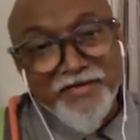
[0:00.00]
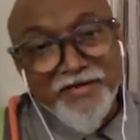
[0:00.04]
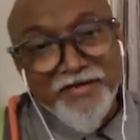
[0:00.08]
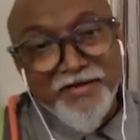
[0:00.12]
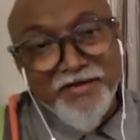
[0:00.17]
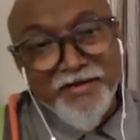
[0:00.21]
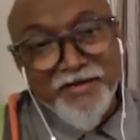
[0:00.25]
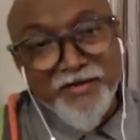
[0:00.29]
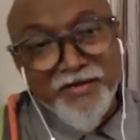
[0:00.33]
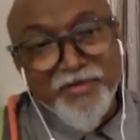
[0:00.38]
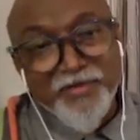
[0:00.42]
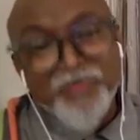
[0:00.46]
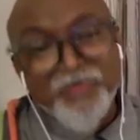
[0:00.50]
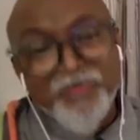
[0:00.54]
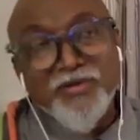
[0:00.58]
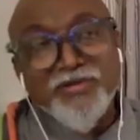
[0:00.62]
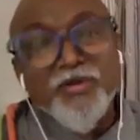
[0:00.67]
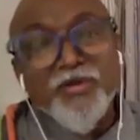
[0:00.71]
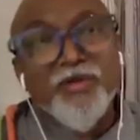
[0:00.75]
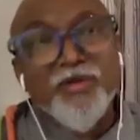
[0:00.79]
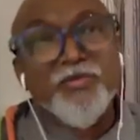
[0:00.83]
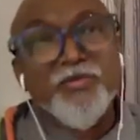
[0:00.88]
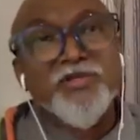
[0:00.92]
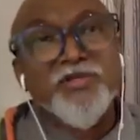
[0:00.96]
you know it was
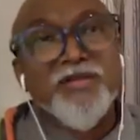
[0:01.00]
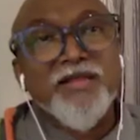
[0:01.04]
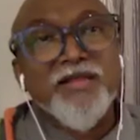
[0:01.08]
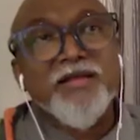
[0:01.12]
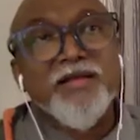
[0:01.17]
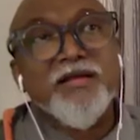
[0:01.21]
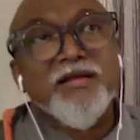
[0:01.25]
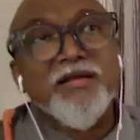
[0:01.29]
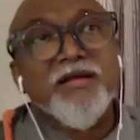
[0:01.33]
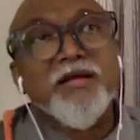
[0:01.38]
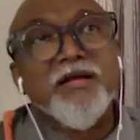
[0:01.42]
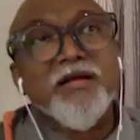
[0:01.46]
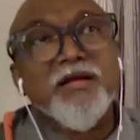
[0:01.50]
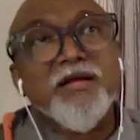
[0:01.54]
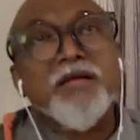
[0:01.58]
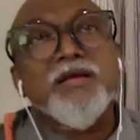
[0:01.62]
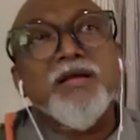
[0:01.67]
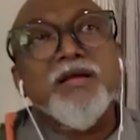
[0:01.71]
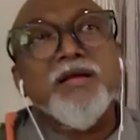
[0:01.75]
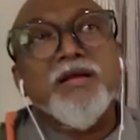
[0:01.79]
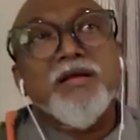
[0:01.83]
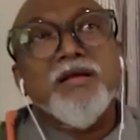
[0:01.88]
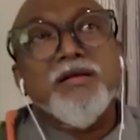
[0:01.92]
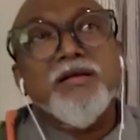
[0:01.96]
almost like uh,
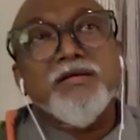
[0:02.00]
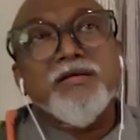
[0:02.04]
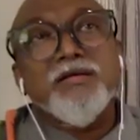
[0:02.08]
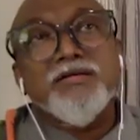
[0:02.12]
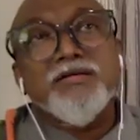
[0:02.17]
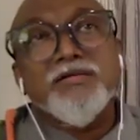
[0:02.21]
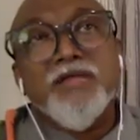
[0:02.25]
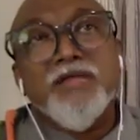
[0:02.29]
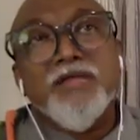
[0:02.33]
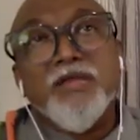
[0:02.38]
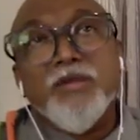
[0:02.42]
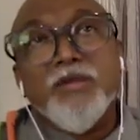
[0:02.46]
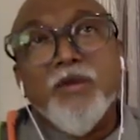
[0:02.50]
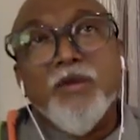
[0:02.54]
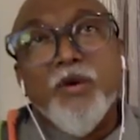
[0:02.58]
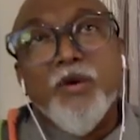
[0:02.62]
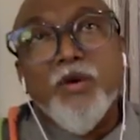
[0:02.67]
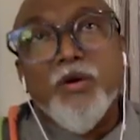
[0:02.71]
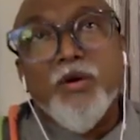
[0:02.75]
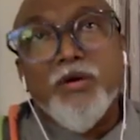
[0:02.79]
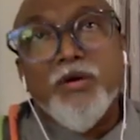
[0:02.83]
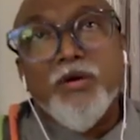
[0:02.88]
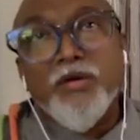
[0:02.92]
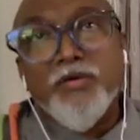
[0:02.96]
still
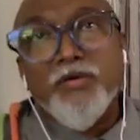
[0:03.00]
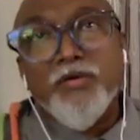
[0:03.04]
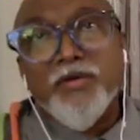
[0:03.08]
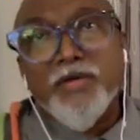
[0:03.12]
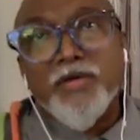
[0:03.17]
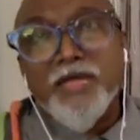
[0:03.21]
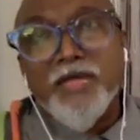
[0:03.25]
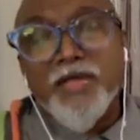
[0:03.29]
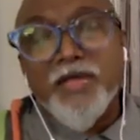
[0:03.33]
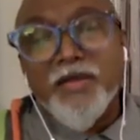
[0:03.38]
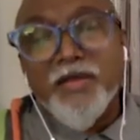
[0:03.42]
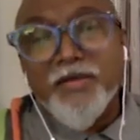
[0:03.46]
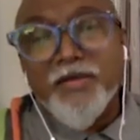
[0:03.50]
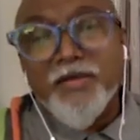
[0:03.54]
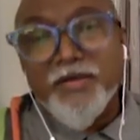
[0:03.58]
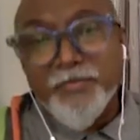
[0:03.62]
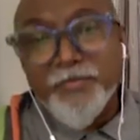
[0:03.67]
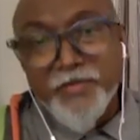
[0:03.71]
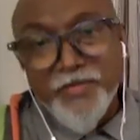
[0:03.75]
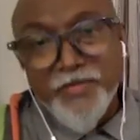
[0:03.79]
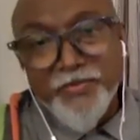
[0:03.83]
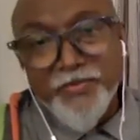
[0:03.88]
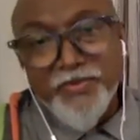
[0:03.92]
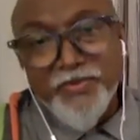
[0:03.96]
all our gallery
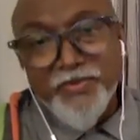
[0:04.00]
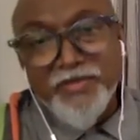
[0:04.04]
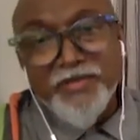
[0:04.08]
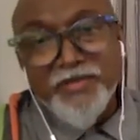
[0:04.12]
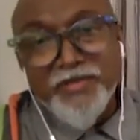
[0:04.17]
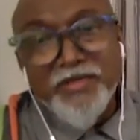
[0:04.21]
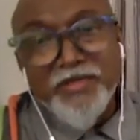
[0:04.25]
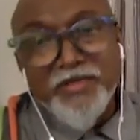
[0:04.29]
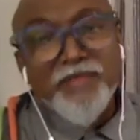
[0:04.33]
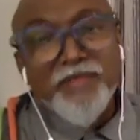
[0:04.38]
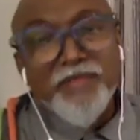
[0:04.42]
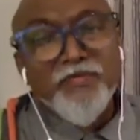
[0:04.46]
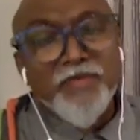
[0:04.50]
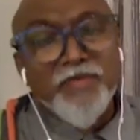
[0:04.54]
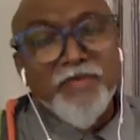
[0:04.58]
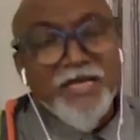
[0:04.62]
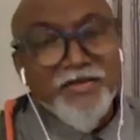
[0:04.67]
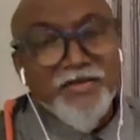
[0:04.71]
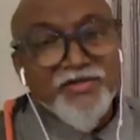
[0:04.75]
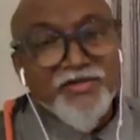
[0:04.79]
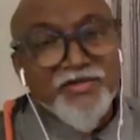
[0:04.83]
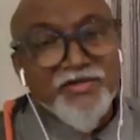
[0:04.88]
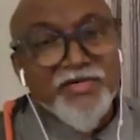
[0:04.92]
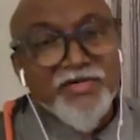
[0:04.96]
people done
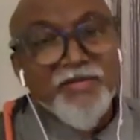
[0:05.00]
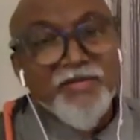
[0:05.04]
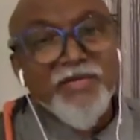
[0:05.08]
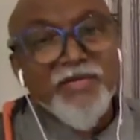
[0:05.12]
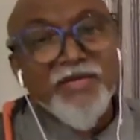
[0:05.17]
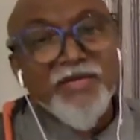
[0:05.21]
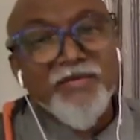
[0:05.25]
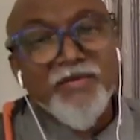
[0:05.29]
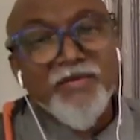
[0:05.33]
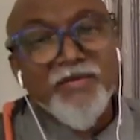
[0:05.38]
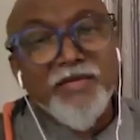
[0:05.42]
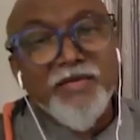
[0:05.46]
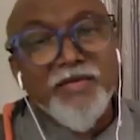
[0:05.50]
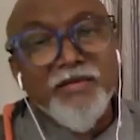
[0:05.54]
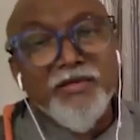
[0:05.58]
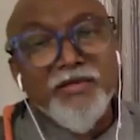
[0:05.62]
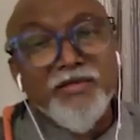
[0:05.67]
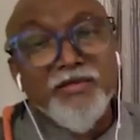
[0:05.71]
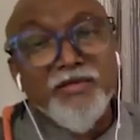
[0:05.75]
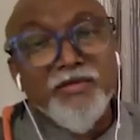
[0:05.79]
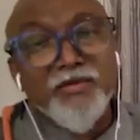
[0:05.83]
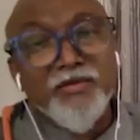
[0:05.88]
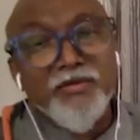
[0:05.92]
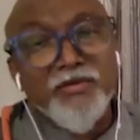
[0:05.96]
extremely well
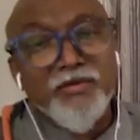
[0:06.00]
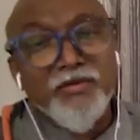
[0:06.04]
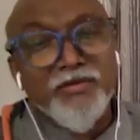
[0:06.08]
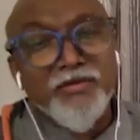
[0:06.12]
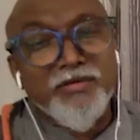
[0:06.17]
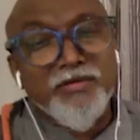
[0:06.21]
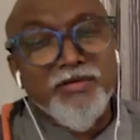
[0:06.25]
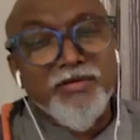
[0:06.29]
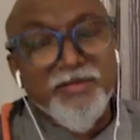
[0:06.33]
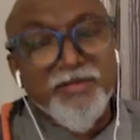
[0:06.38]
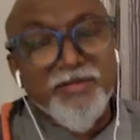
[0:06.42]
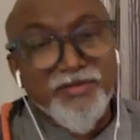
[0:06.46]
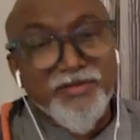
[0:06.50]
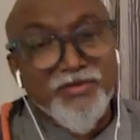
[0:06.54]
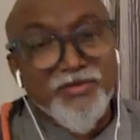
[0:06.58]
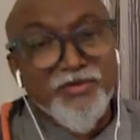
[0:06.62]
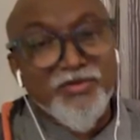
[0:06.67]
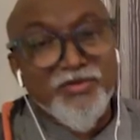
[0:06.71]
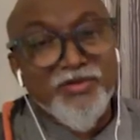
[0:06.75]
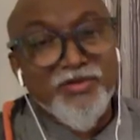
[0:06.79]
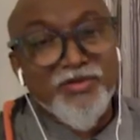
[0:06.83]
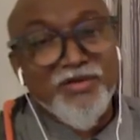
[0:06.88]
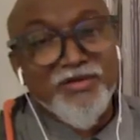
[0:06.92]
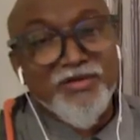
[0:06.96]
in during in
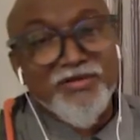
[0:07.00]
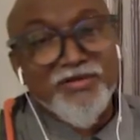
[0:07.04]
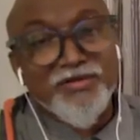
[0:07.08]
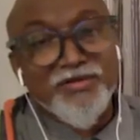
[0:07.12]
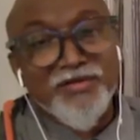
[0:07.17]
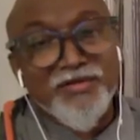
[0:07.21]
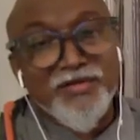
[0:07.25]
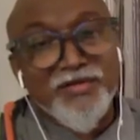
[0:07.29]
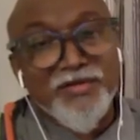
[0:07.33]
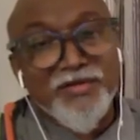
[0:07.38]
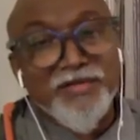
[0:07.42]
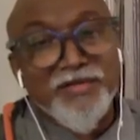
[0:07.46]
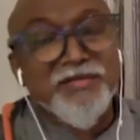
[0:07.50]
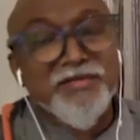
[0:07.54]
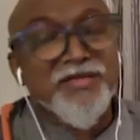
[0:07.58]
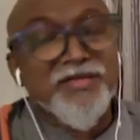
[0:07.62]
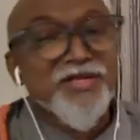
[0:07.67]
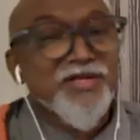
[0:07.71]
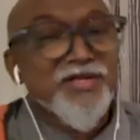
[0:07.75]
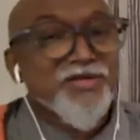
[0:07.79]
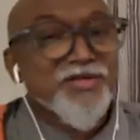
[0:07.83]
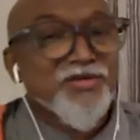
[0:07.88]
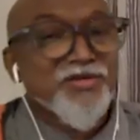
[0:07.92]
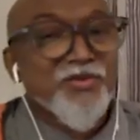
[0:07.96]
2009
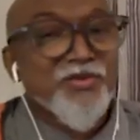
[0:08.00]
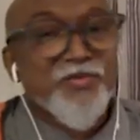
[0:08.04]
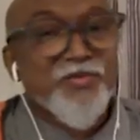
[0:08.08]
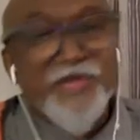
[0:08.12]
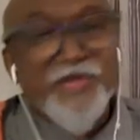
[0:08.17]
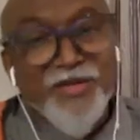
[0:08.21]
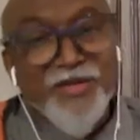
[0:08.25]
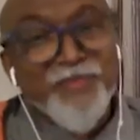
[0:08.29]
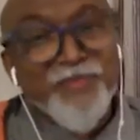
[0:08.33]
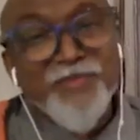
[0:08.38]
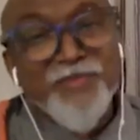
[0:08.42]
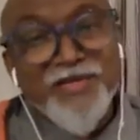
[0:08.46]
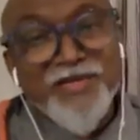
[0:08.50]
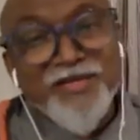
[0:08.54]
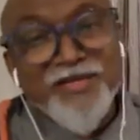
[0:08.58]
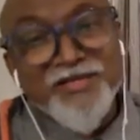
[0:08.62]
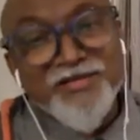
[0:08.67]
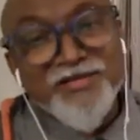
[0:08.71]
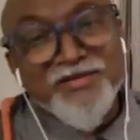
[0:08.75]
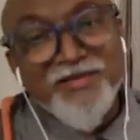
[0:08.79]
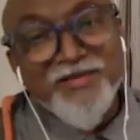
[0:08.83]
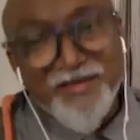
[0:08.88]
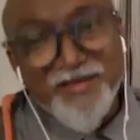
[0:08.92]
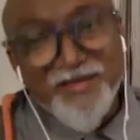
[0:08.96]
so bmb
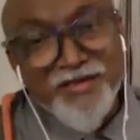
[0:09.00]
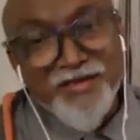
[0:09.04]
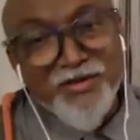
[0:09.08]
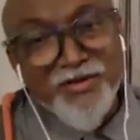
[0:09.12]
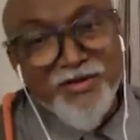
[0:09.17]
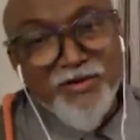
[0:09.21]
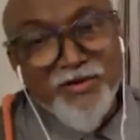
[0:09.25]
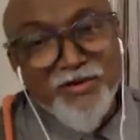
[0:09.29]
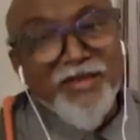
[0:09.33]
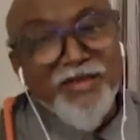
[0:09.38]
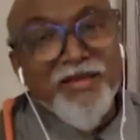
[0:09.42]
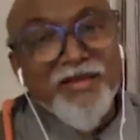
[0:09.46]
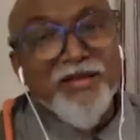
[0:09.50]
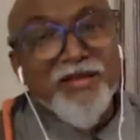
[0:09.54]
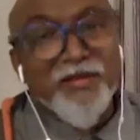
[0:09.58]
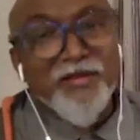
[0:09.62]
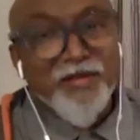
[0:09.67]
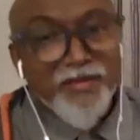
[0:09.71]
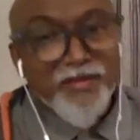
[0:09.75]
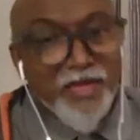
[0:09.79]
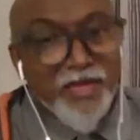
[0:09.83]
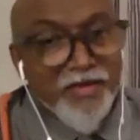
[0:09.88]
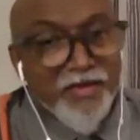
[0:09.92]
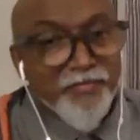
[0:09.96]
is you know like uh,
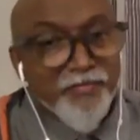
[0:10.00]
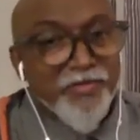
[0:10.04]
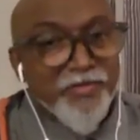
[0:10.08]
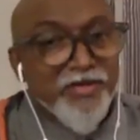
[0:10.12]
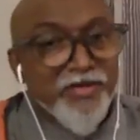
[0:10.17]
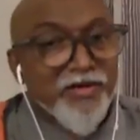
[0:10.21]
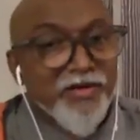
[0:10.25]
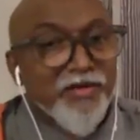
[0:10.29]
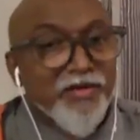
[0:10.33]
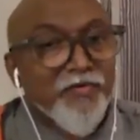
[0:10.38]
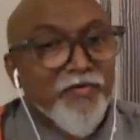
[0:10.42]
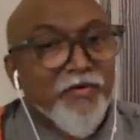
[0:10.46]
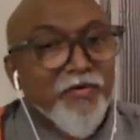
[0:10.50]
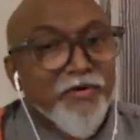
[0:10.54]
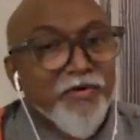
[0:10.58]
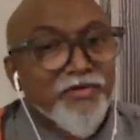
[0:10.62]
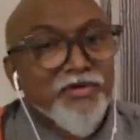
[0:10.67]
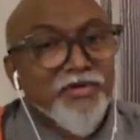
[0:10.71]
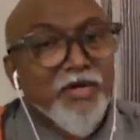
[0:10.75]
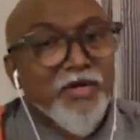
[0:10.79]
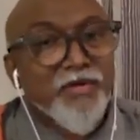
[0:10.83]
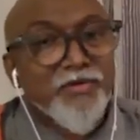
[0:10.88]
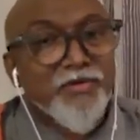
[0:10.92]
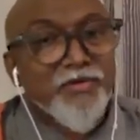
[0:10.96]
that period of
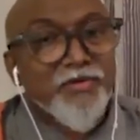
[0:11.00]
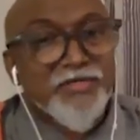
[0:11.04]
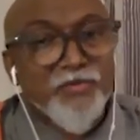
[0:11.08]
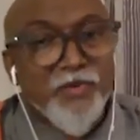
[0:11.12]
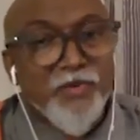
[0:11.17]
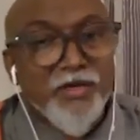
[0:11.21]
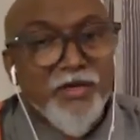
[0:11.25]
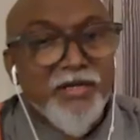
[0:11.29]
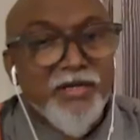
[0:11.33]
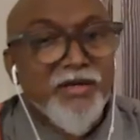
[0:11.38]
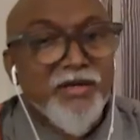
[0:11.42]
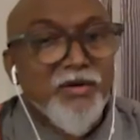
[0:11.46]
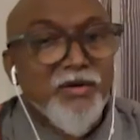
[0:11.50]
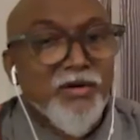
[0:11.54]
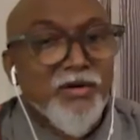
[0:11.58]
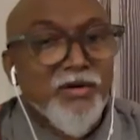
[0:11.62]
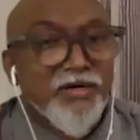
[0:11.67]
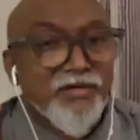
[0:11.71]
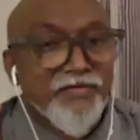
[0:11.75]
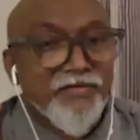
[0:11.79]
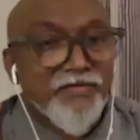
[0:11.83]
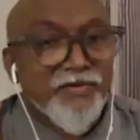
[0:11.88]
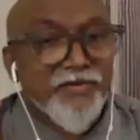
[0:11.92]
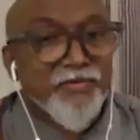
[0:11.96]
also i was working
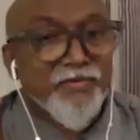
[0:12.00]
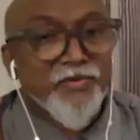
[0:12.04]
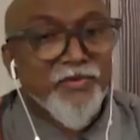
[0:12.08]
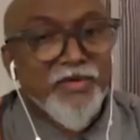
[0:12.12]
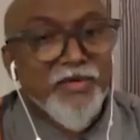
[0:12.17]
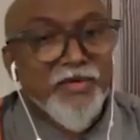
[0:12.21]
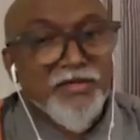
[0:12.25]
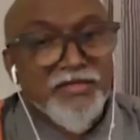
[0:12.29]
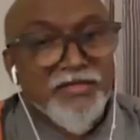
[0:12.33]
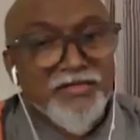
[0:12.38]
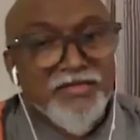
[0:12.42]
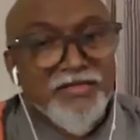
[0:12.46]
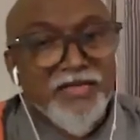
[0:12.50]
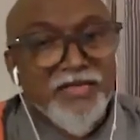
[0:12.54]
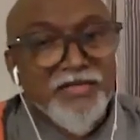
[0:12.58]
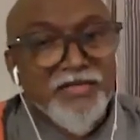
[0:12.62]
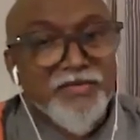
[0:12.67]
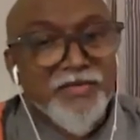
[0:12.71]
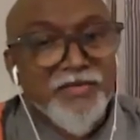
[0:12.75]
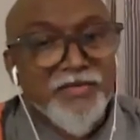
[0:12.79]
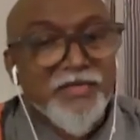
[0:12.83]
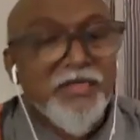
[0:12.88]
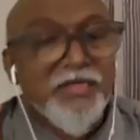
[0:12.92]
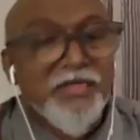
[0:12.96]
on different projects as
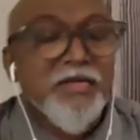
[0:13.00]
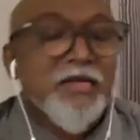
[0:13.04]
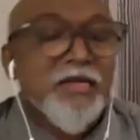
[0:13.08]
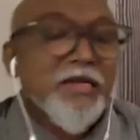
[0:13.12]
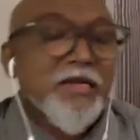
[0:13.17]
well